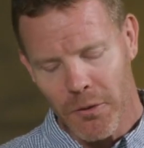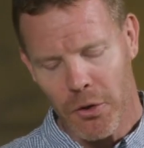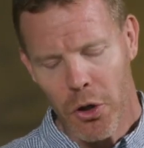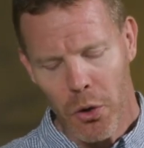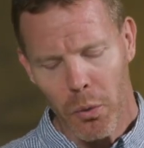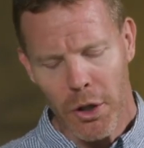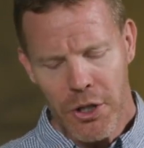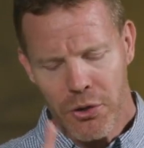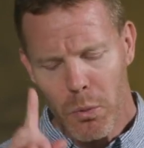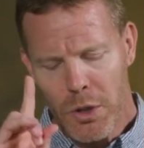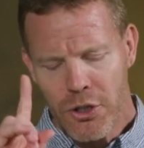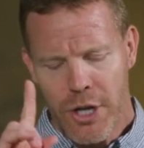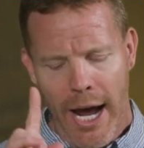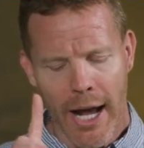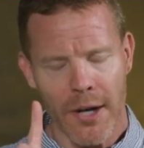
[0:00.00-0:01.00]
Cool. Well, here's
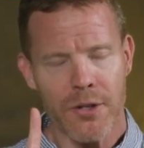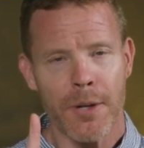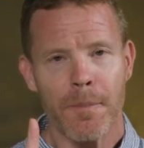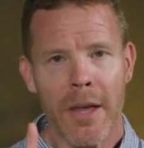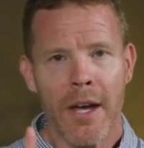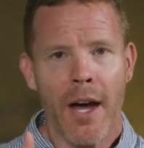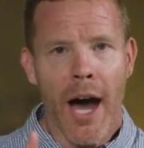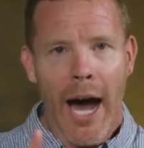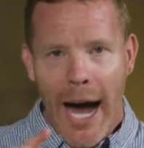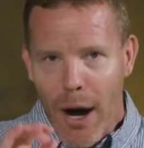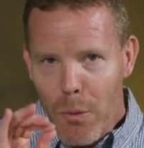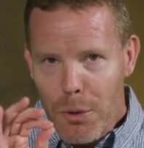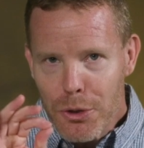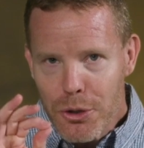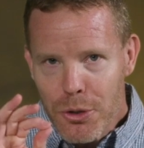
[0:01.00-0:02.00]
one challenge.
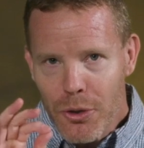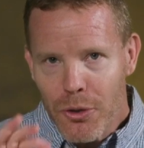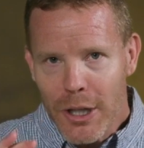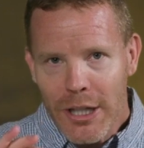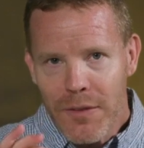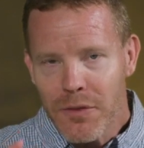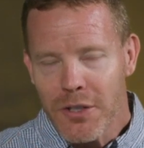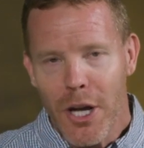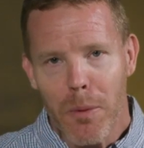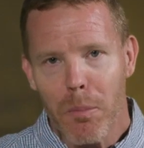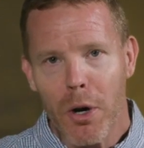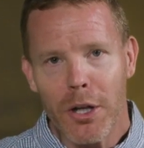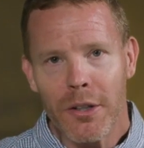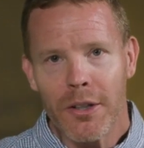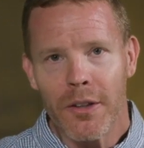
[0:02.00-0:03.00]
I want you to think of
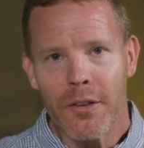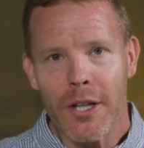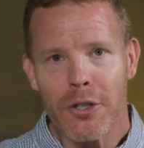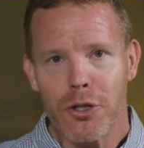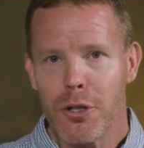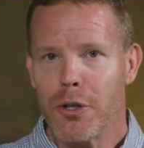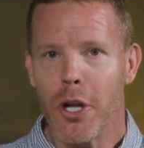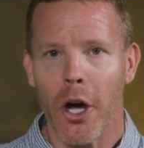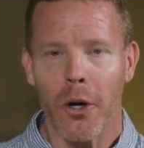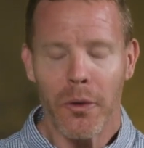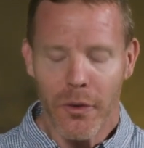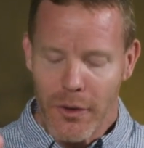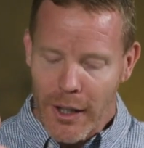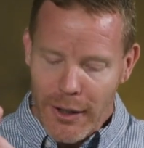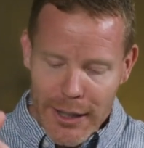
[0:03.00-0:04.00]
someone that you know
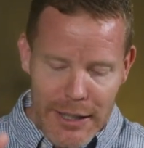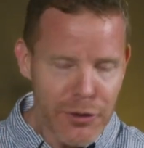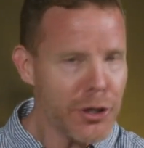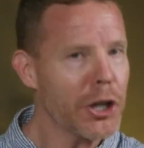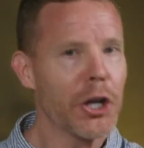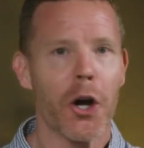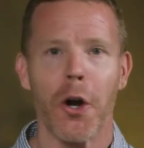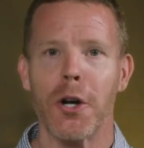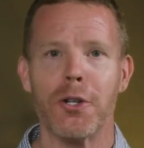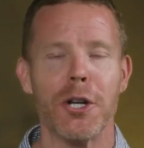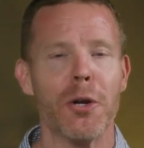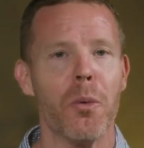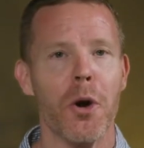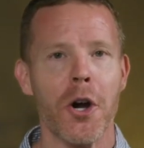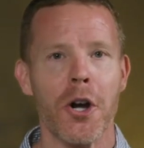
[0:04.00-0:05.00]
that needs an
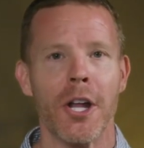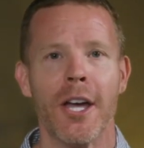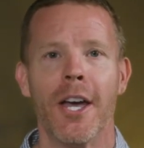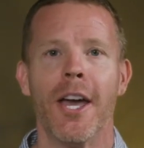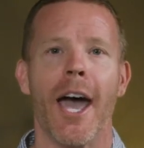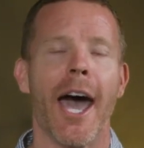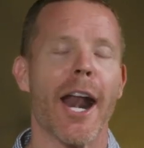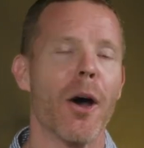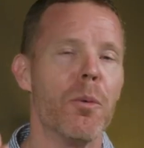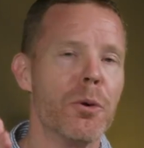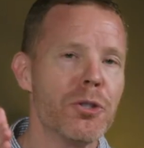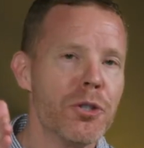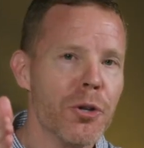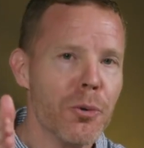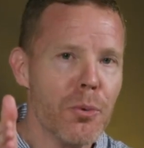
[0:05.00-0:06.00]
encouraging word, and I
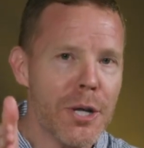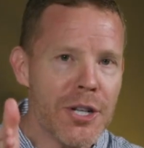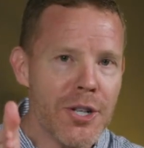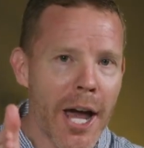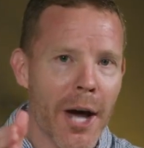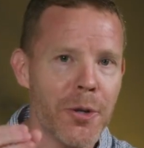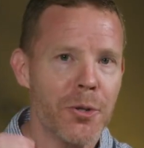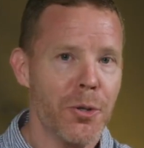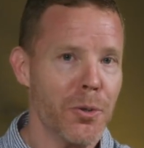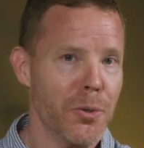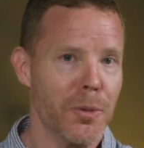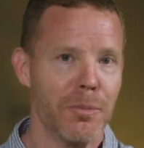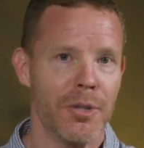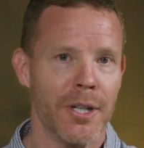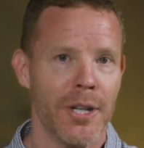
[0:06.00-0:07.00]
want you to reach out to
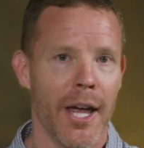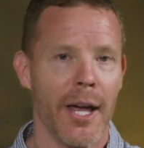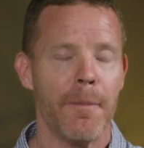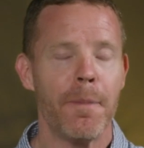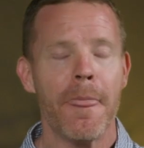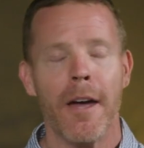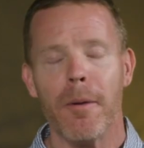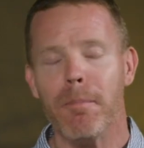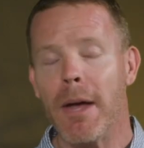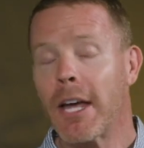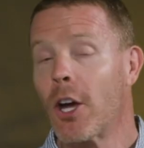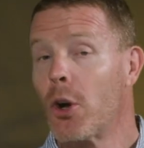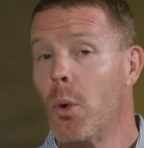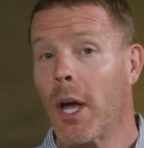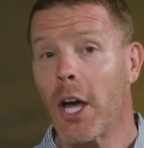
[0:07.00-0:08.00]
them today. Make
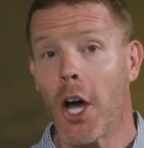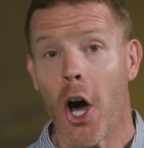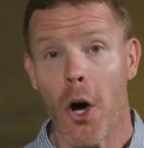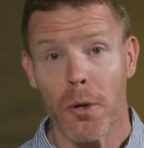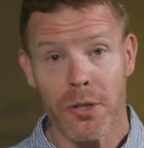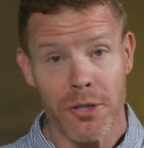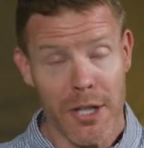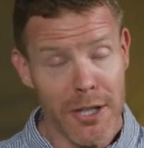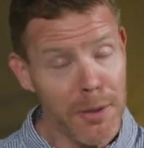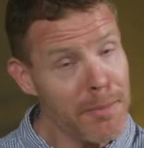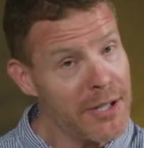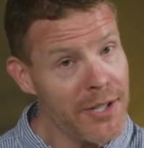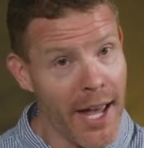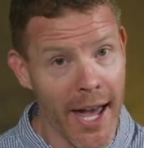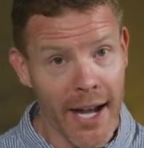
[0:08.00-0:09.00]
a quick call. Send them
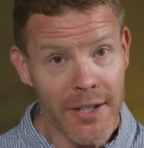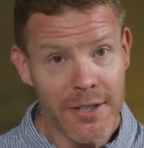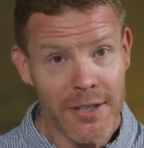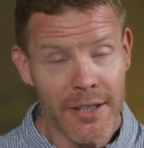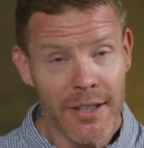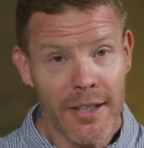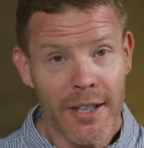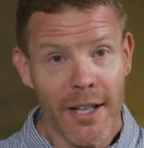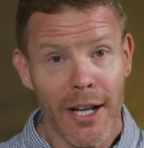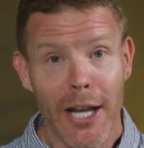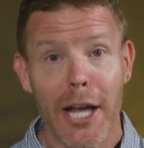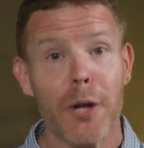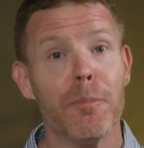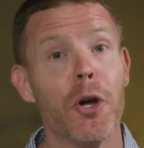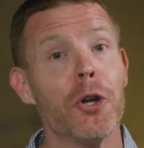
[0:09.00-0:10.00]
a text.
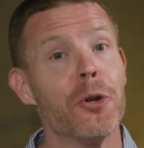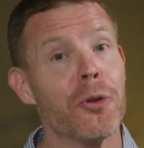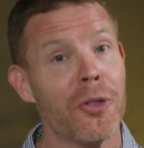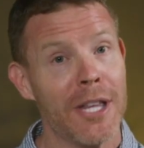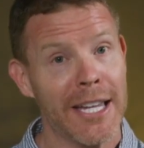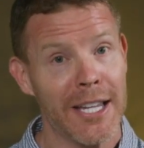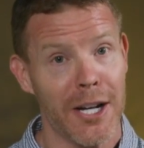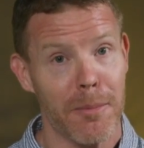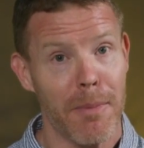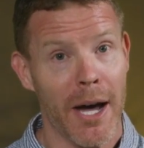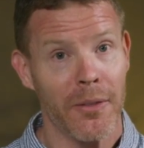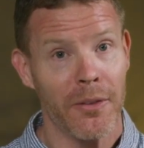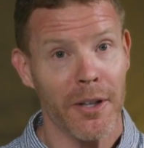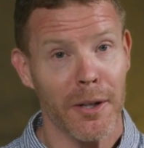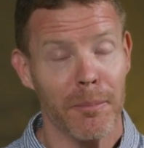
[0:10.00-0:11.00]
Let them know you're thinking
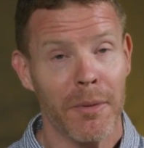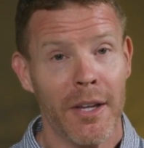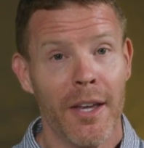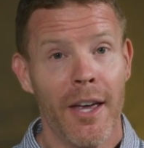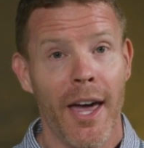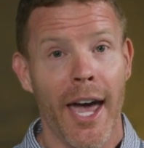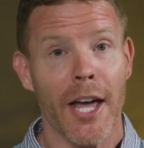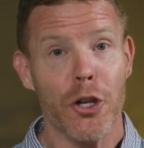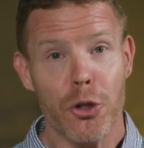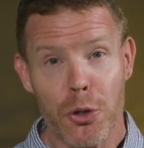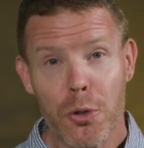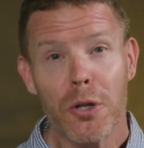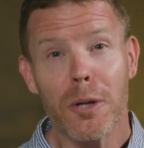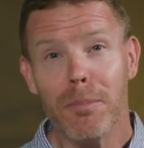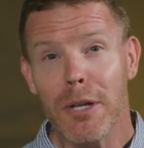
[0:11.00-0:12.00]
about them, and
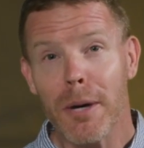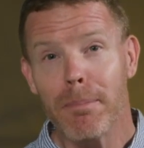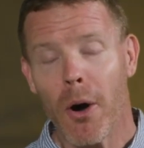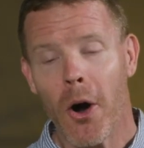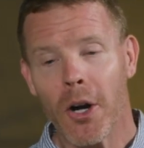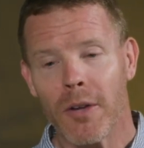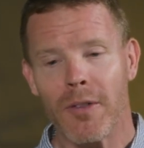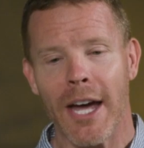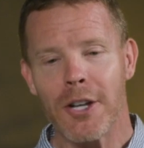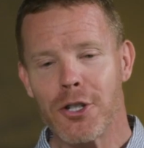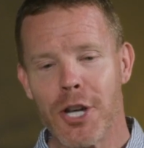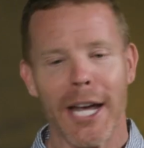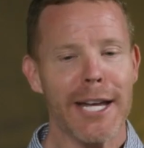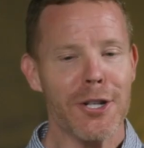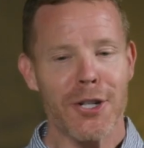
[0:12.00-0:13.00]
you can be a part of that
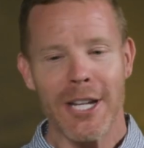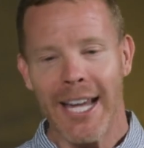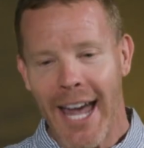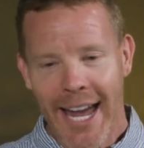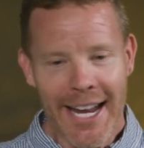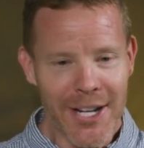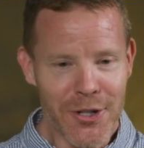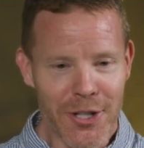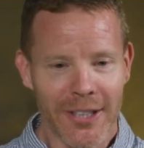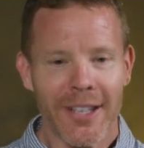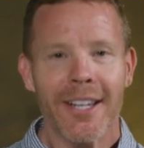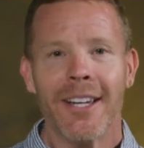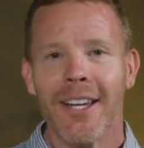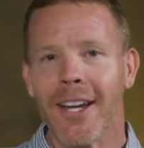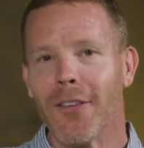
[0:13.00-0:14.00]
changing agent
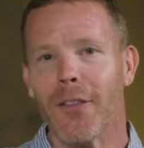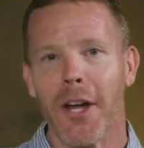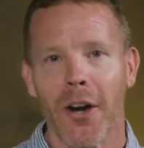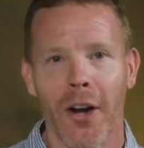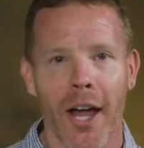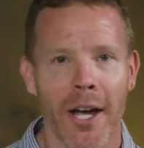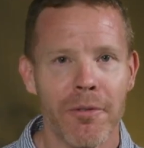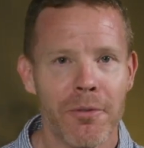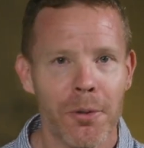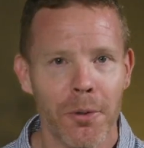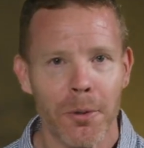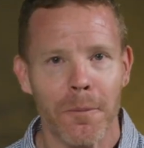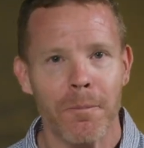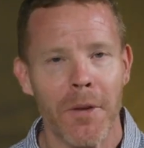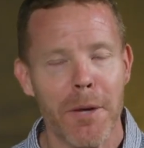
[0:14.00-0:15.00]
in their life
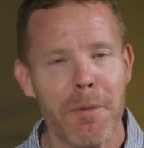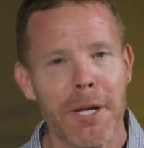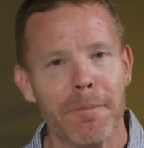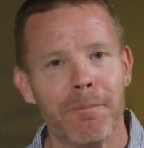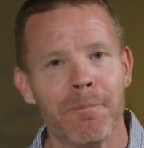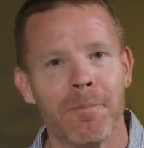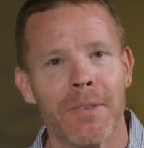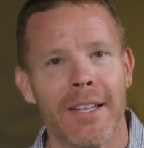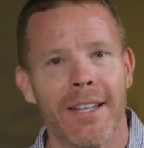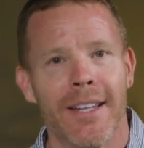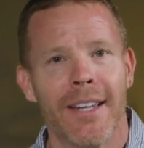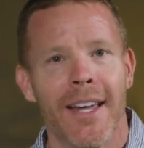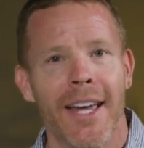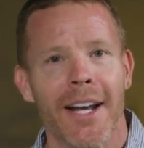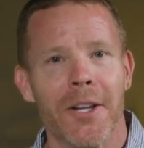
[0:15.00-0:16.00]
too. Amen.
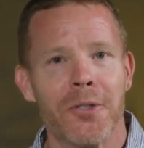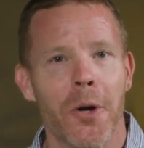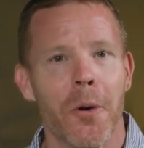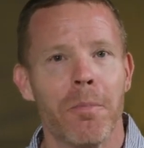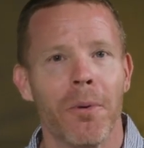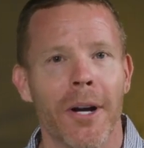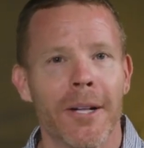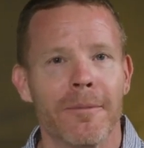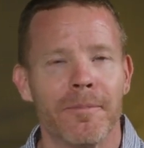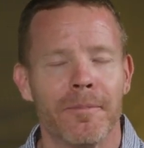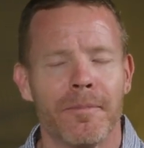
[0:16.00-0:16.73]
Hey, let's all pray.